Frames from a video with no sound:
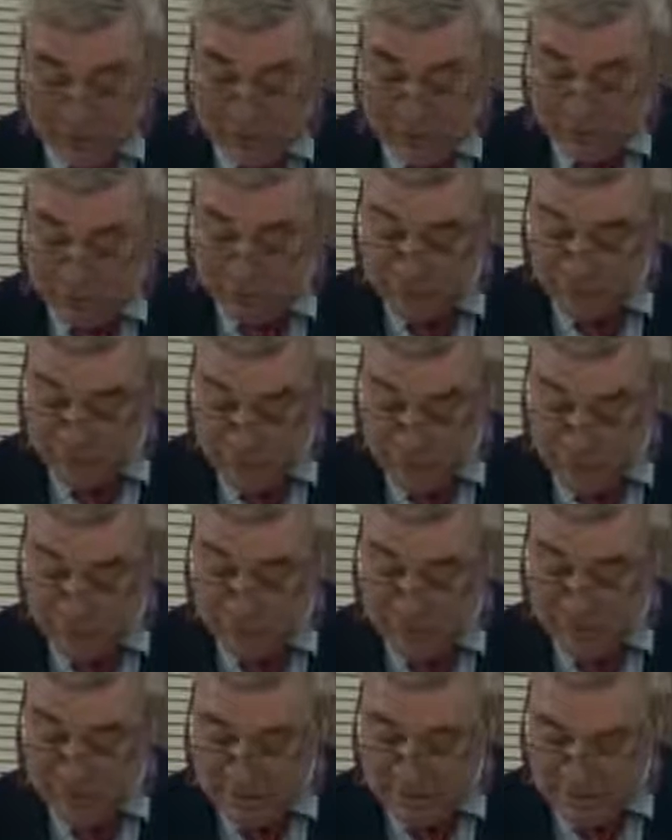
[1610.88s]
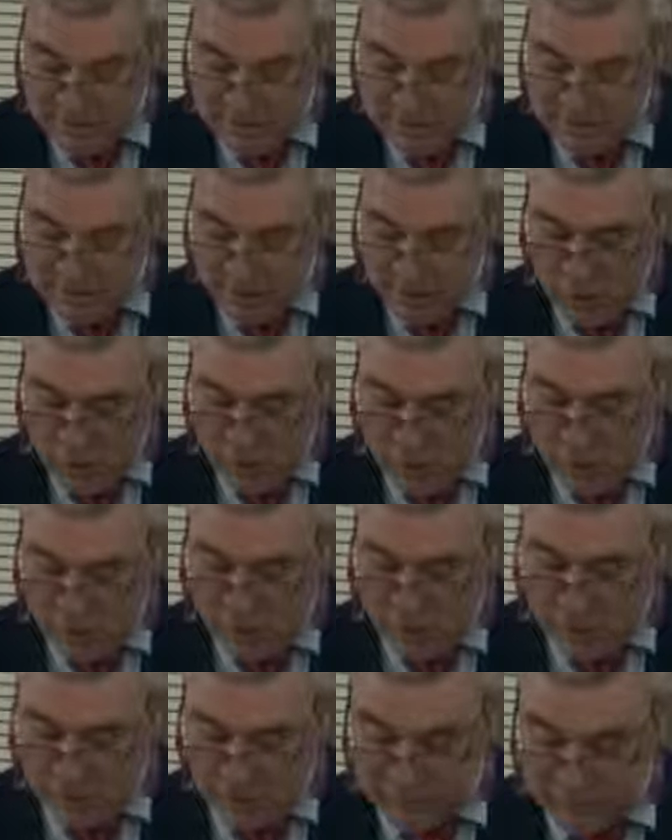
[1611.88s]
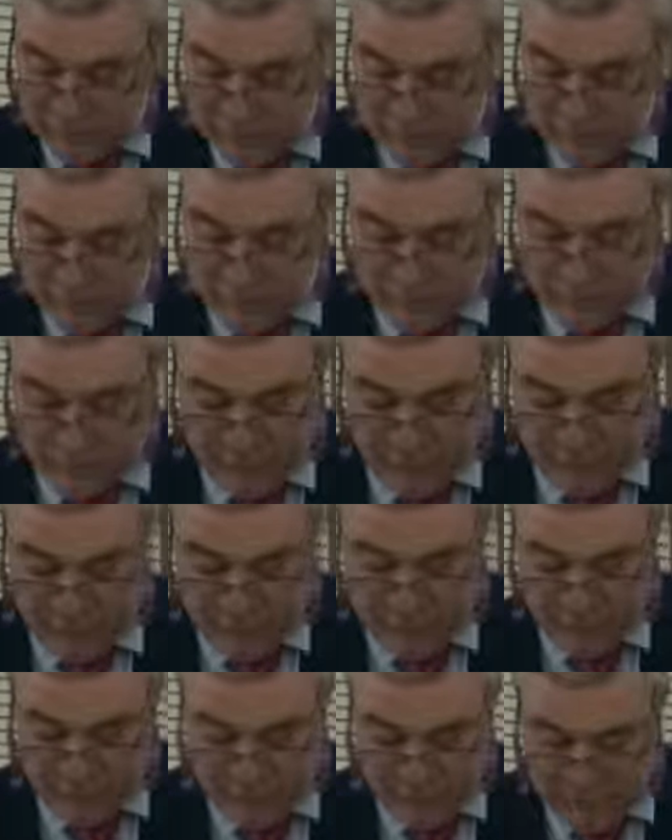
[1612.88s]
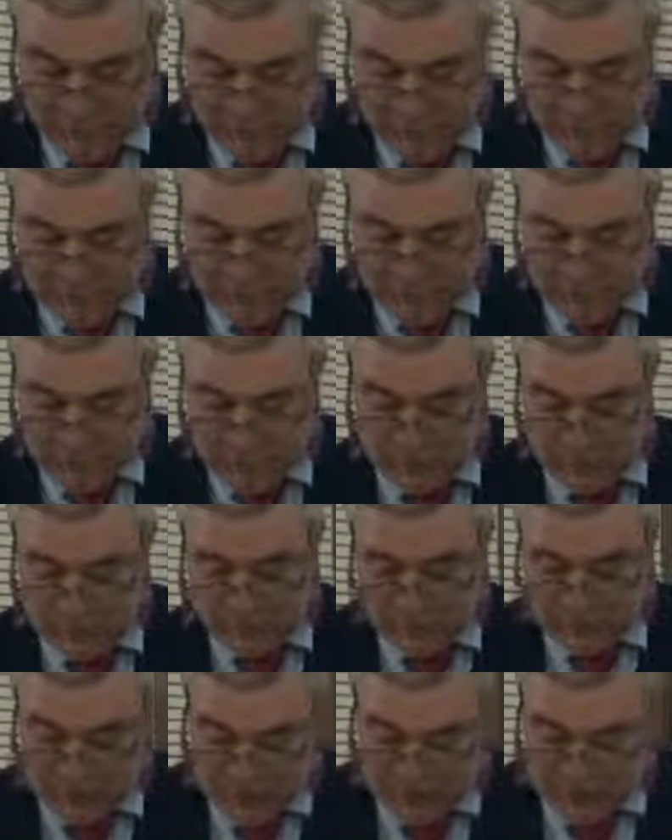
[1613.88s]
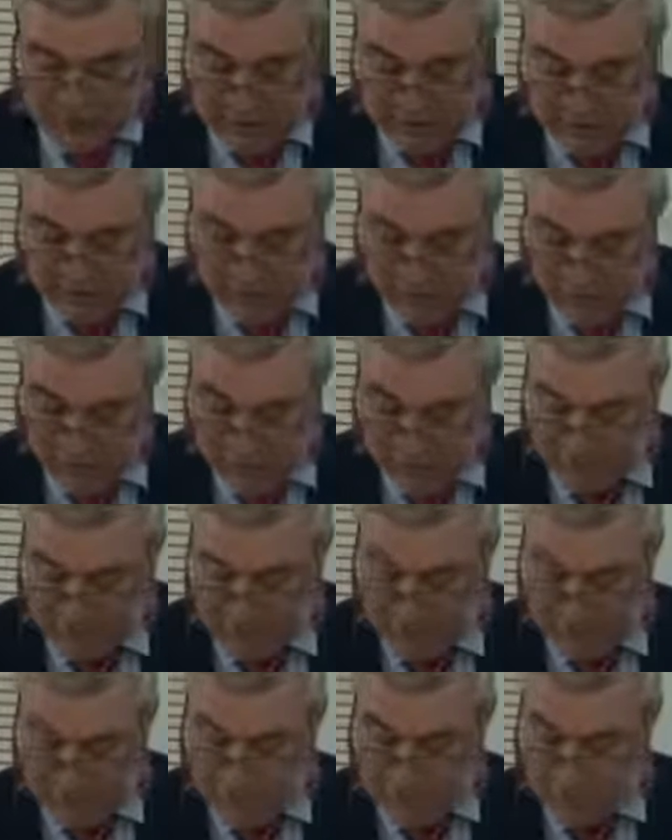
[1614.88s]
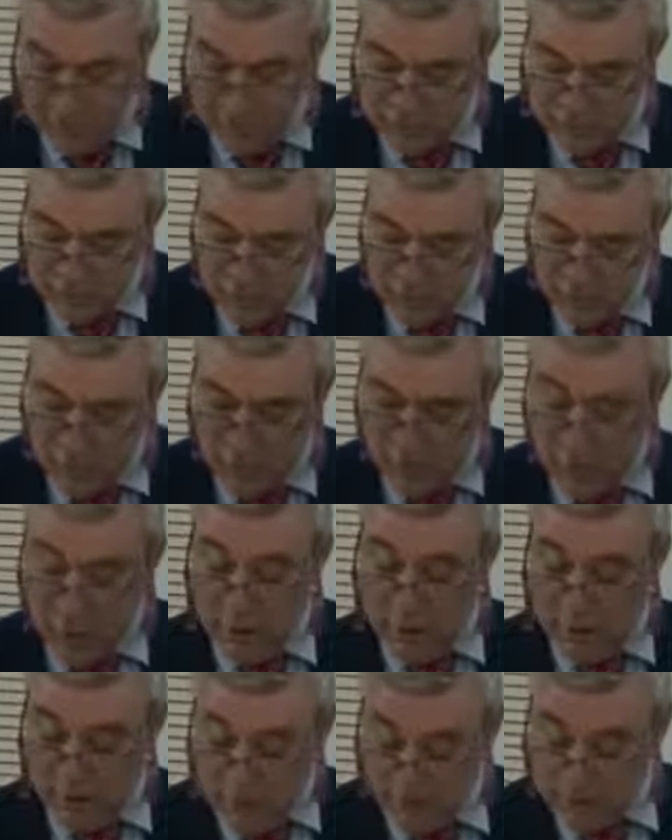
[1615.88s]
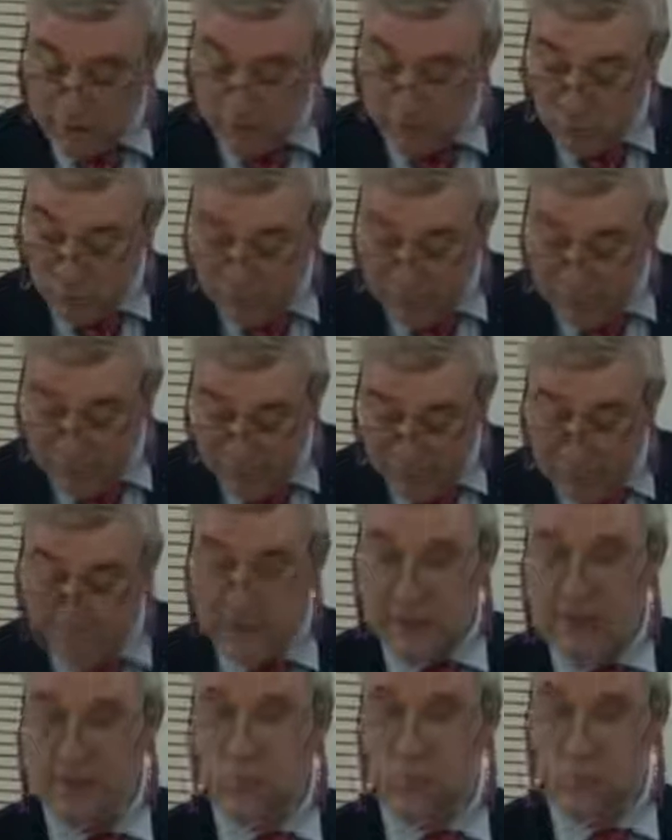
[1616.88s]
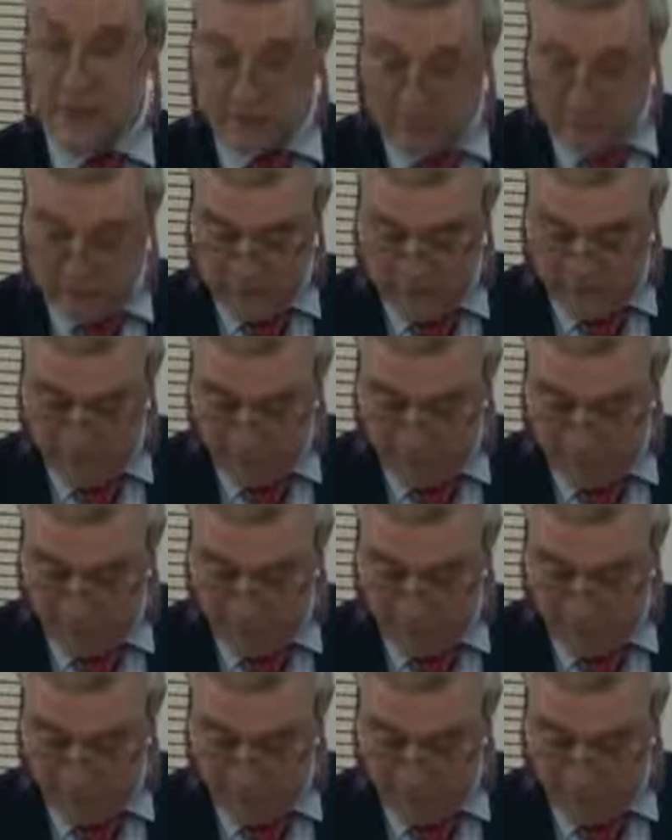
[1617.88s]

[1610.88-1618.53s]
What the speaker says: and inspiring day of personal professional development training that focused on personal well-being at work.